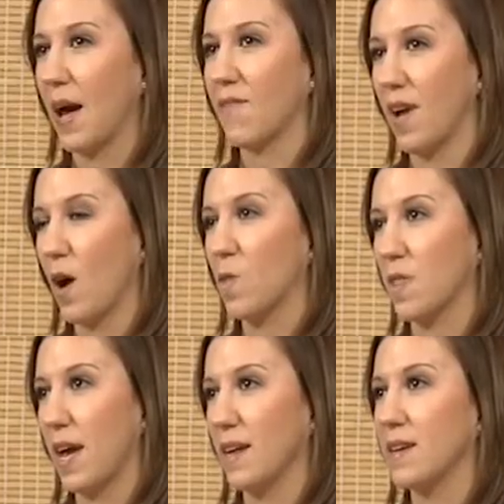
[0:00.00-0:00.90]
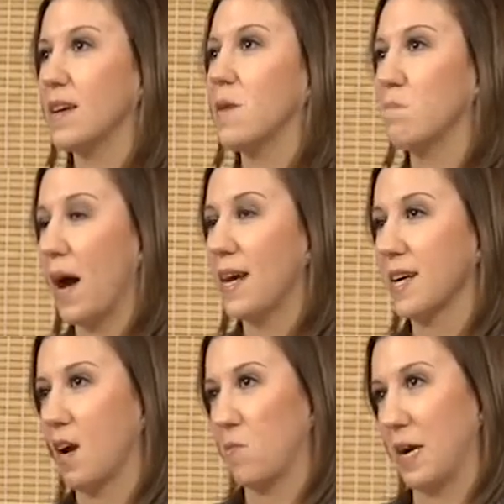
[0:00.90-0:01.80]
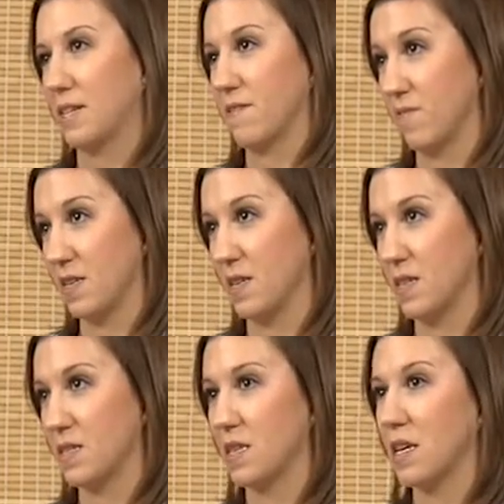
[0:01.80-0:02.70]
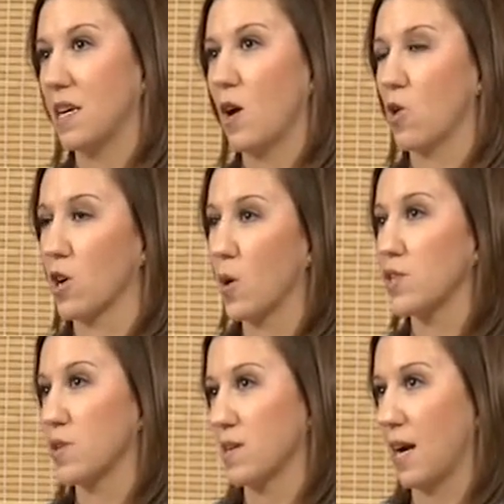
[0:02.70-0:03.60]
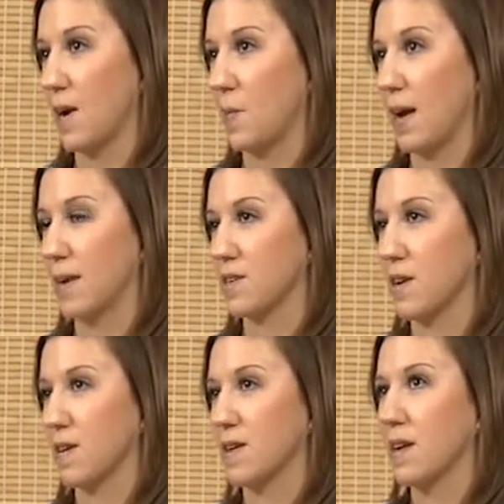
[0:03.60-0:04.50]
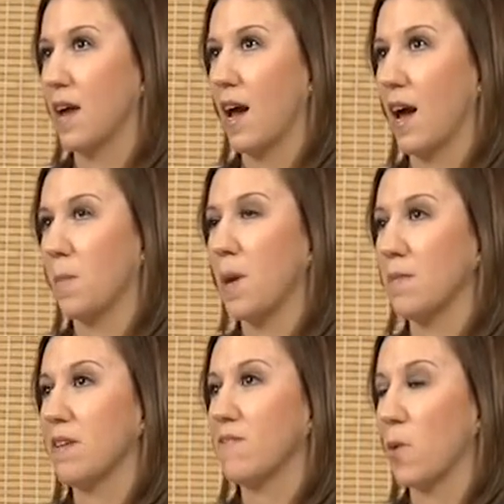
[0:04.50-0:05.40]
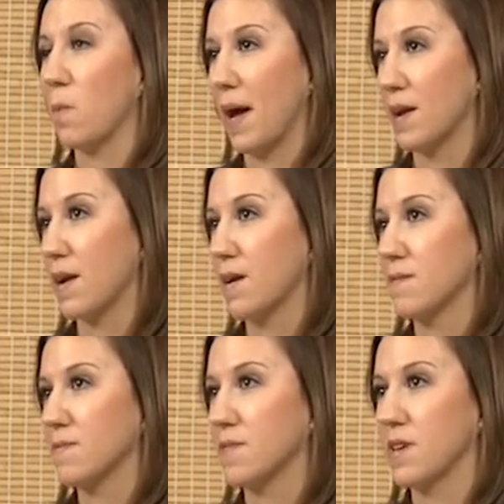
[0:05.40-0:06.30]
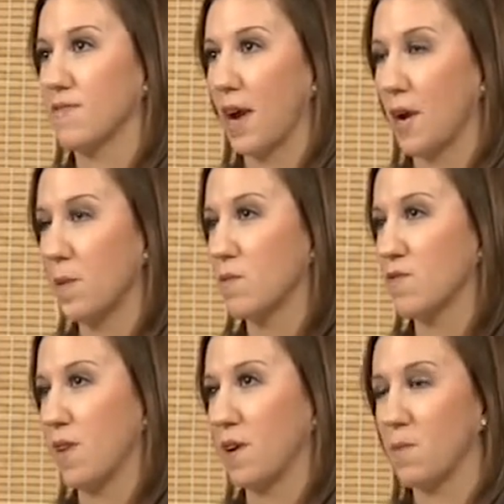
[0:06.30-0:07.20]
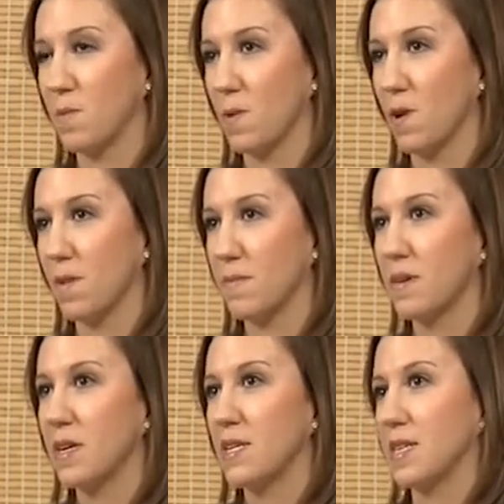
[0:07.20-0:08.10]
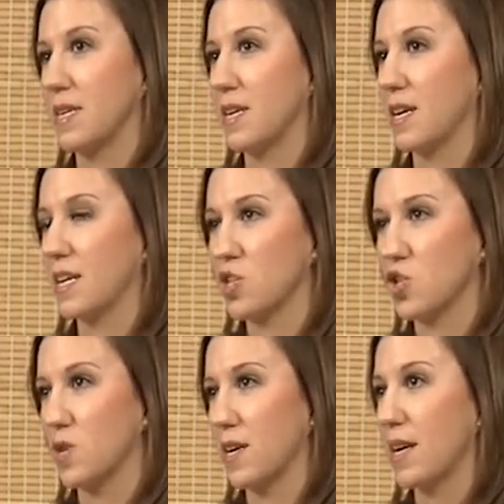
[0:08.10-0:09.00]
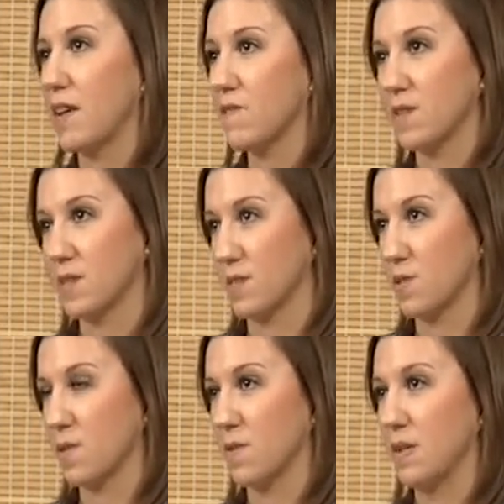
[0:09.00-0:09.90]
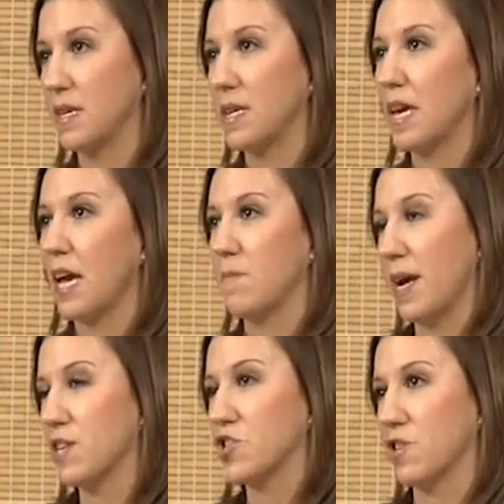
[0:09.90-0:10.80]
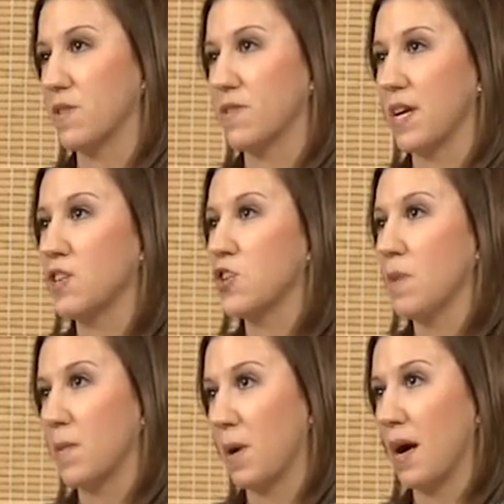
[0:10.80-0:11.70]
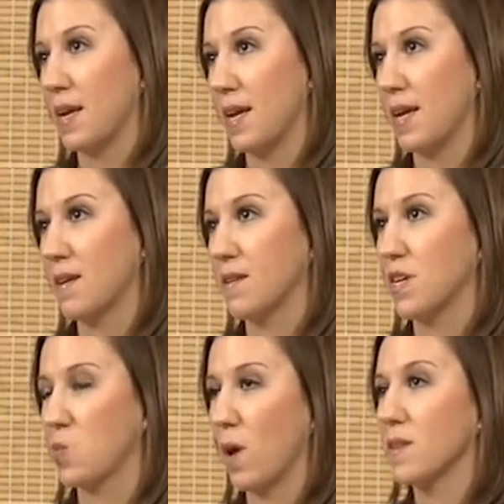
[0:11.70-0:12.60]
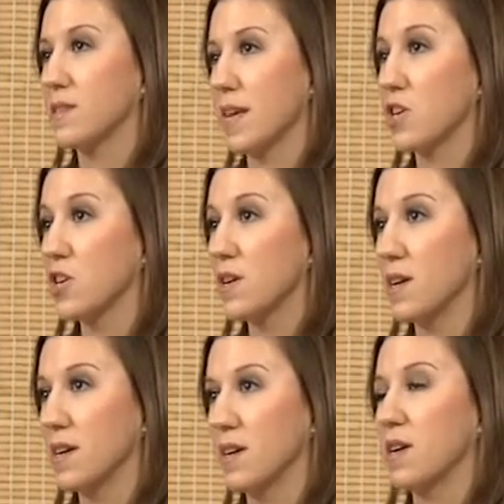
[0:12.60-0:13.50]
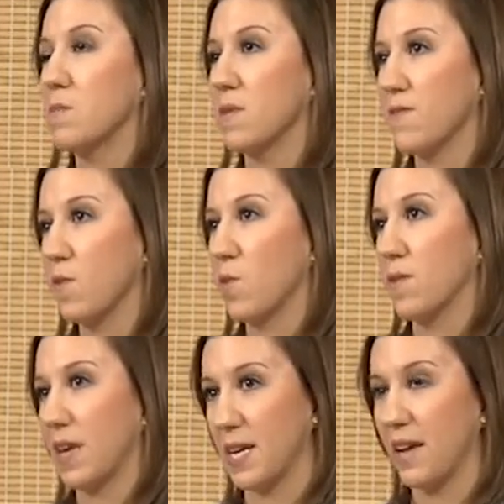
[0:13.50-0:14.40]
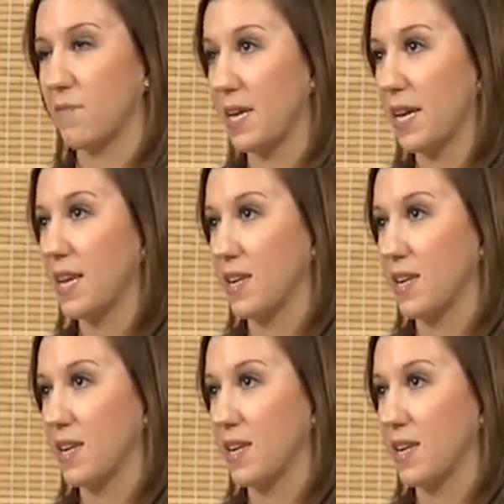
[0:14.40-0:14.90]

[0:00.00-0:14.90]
I found that my chiropractic visits, or going to a chiropractor, made me feel better. The environment was very warm. They did a history and a physical and made sure that they knew my body as well as they could before they gave me any